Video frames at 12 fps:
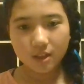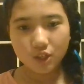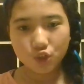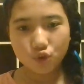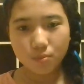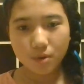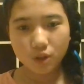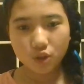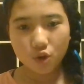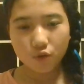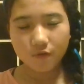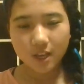
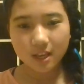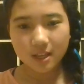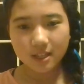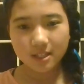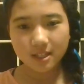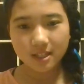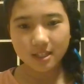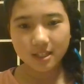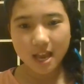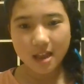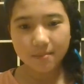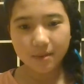Supernovae is the
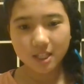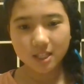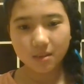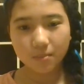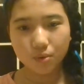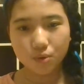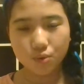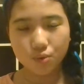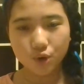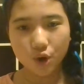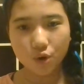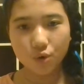same as the
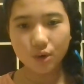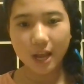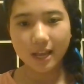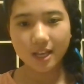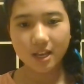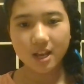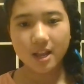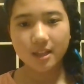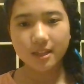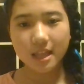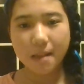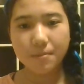plural, like
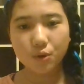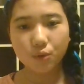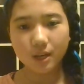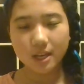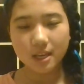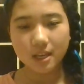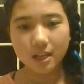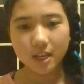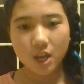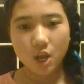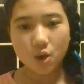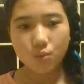nebulae.